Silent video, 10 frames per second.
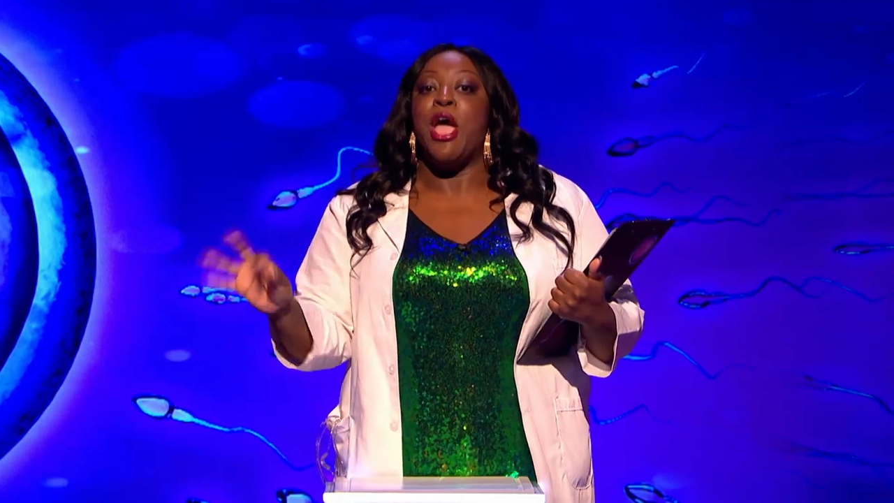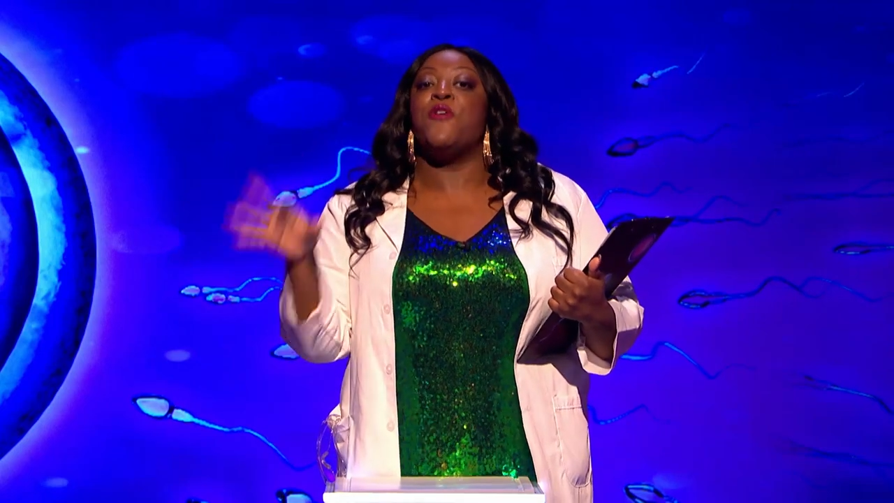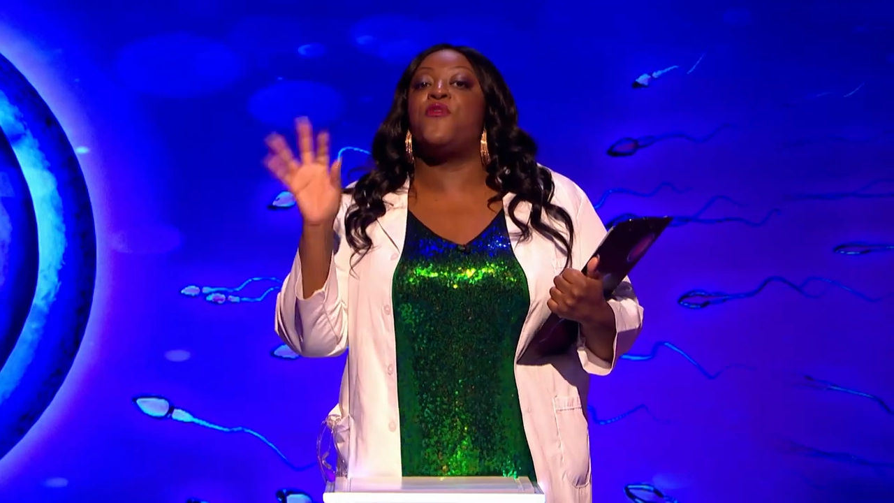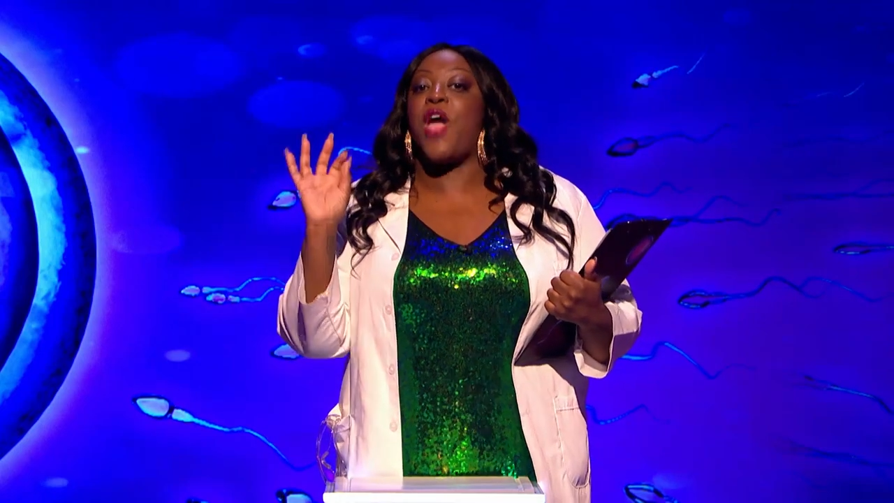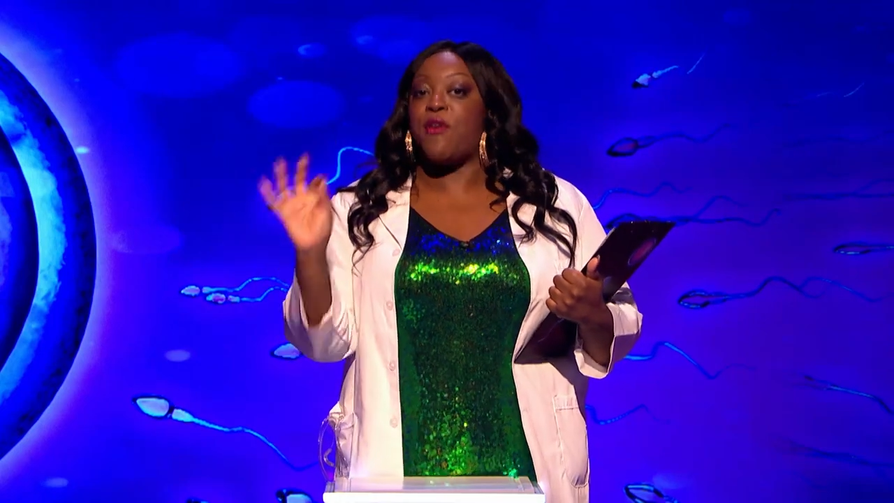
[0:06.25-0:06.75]

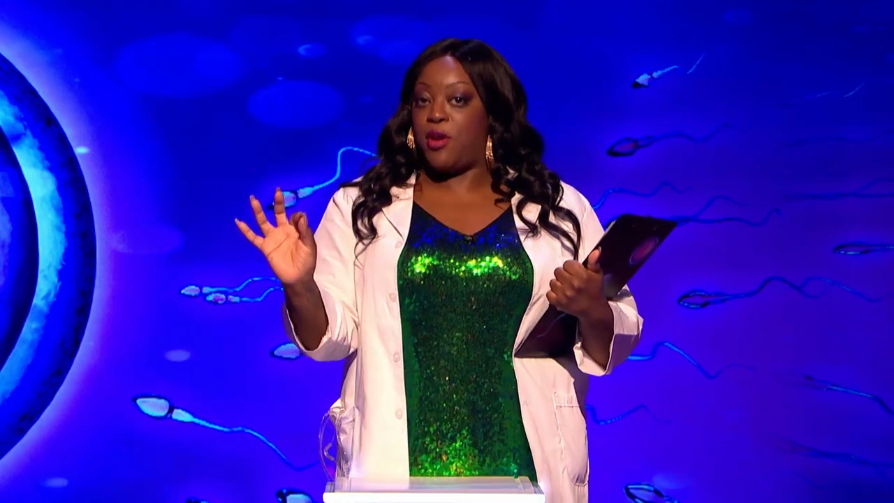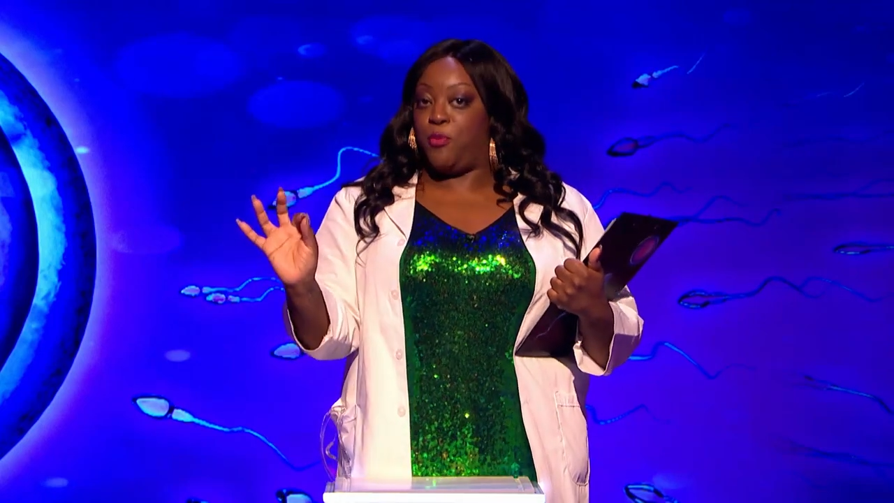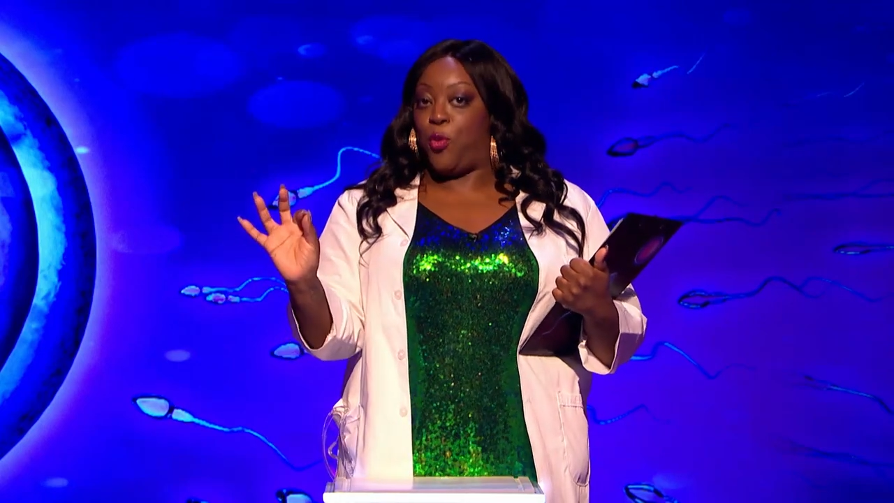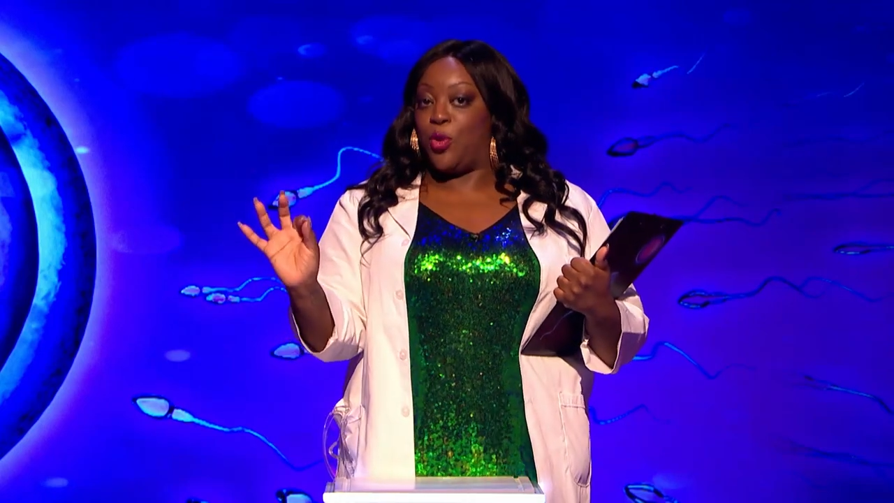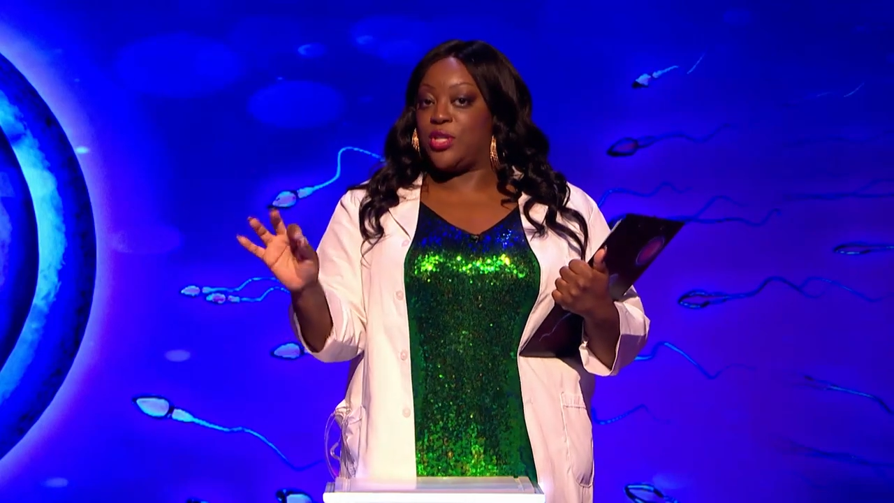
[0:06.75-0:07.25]
Very
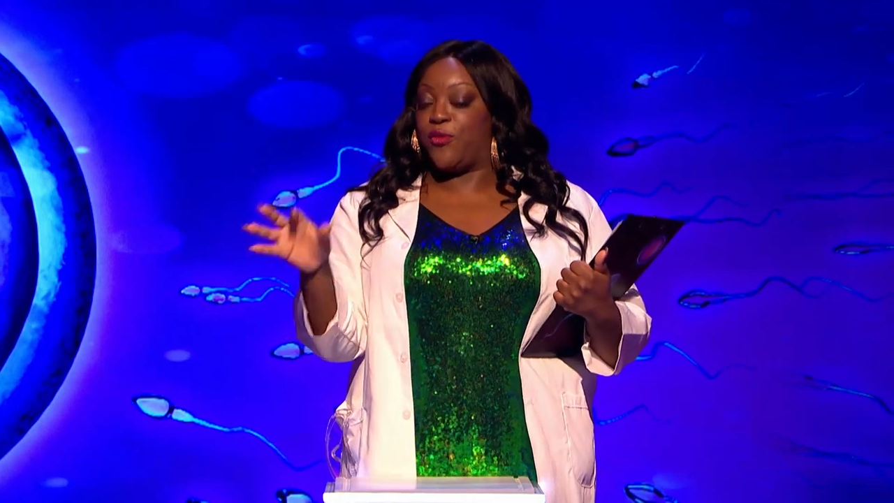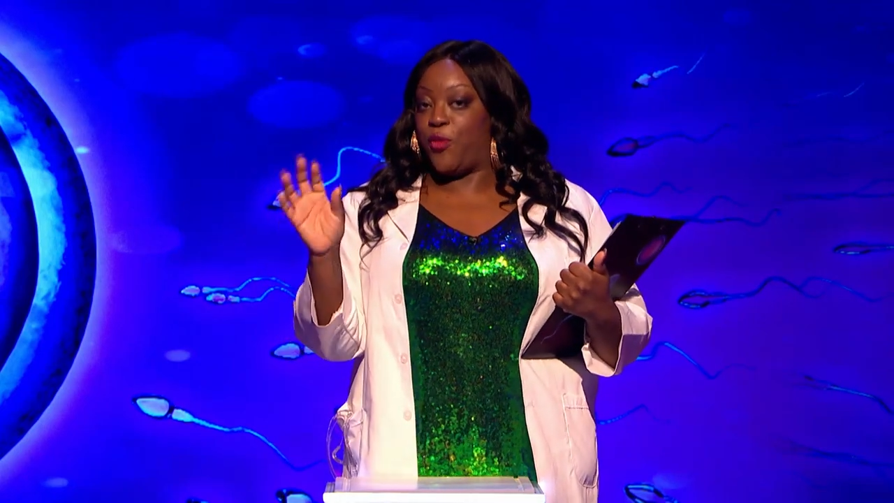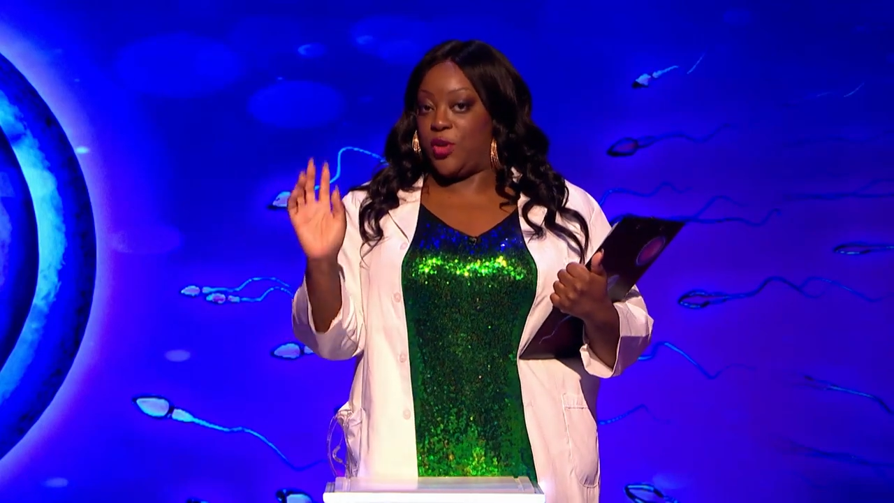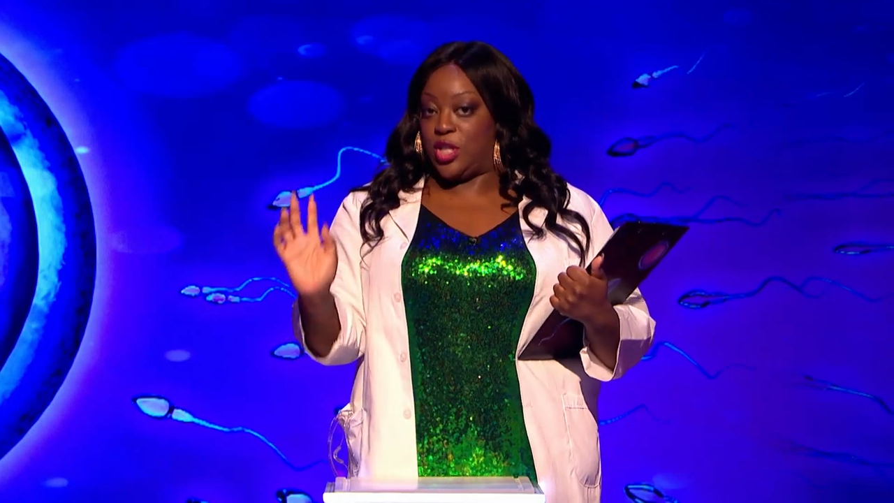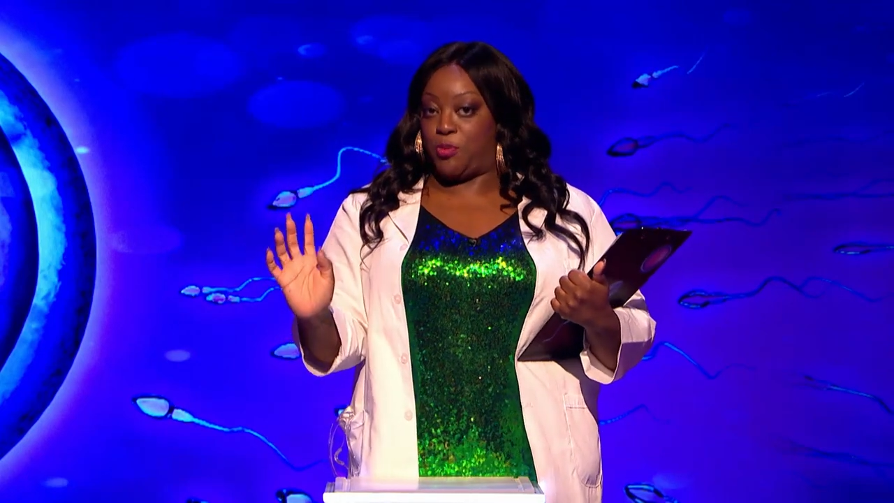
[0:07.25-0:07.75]
important
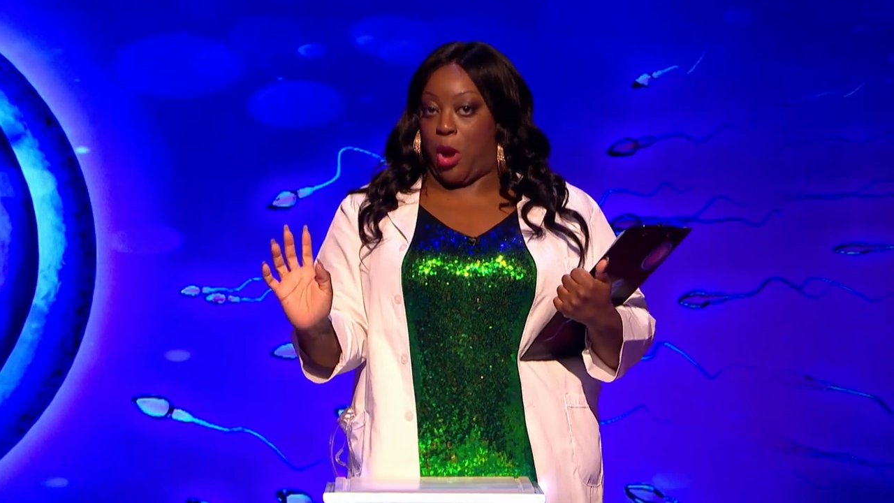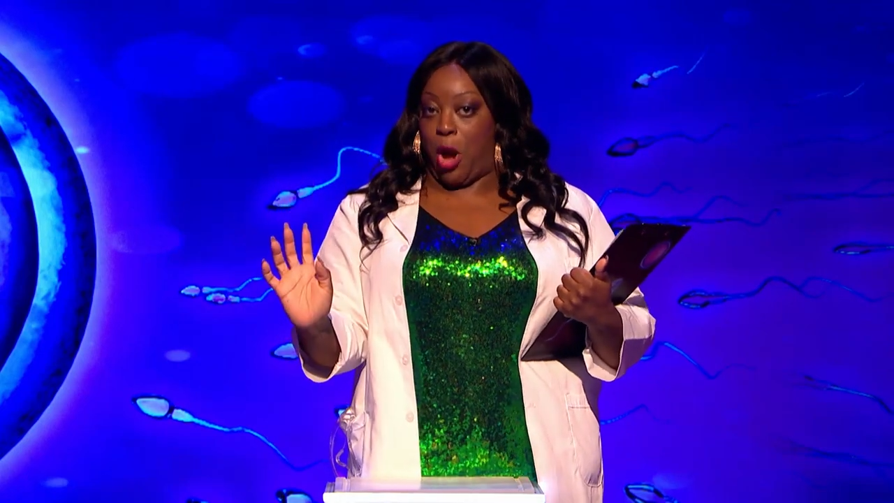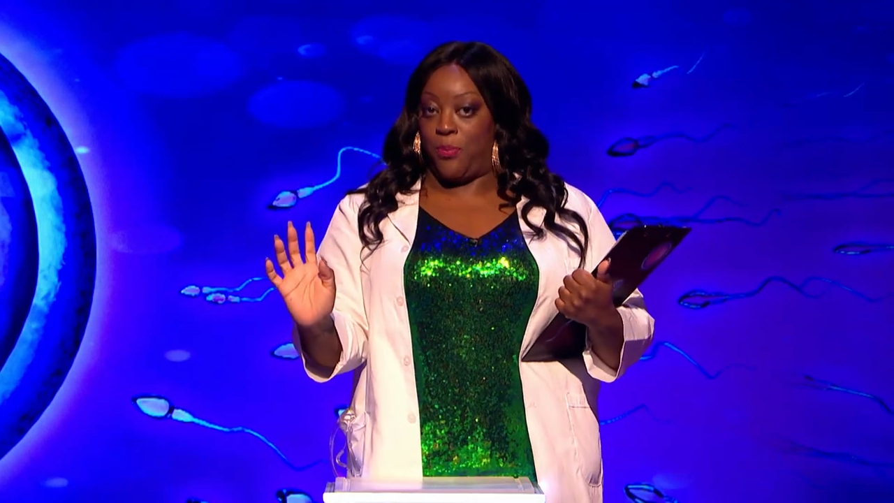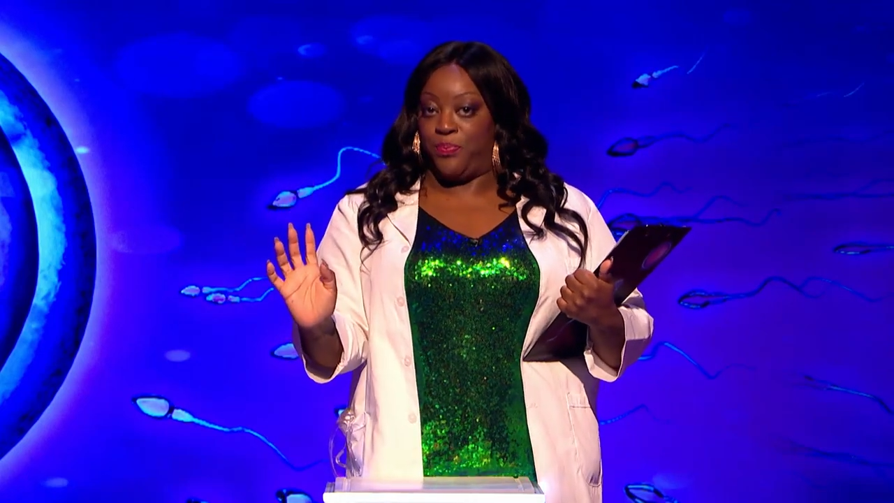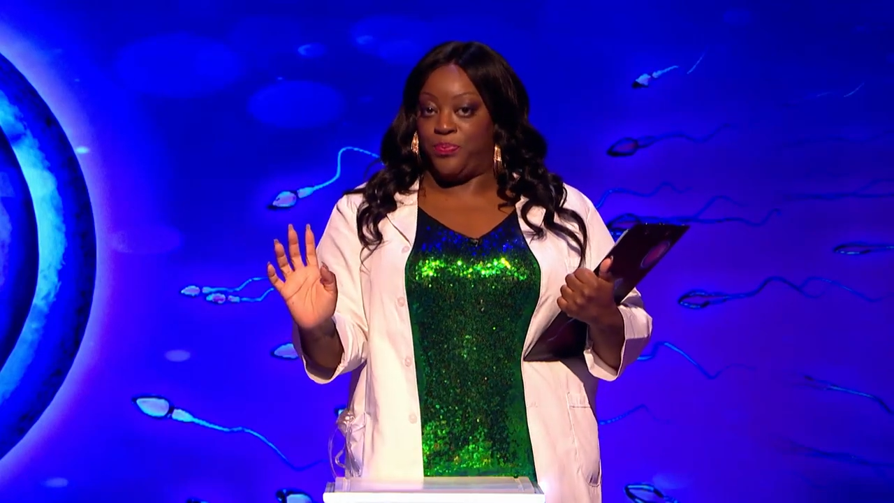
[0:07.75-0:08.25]
for a
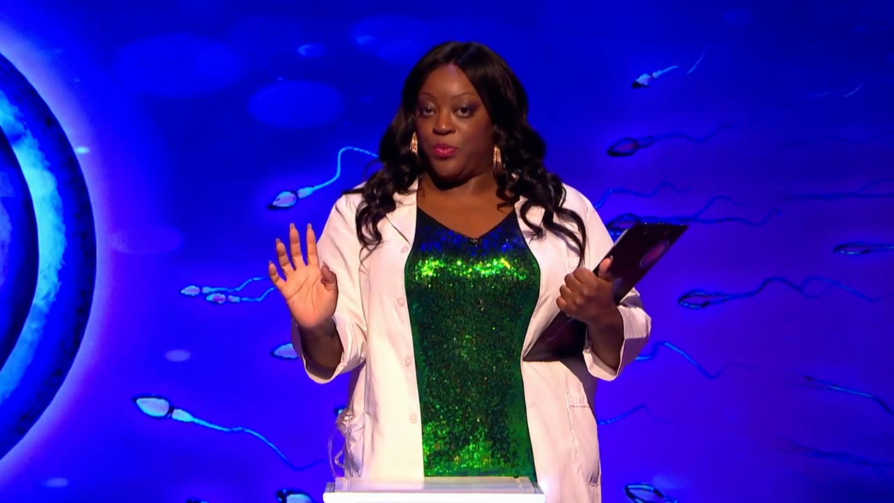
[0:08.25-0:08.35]
sperm.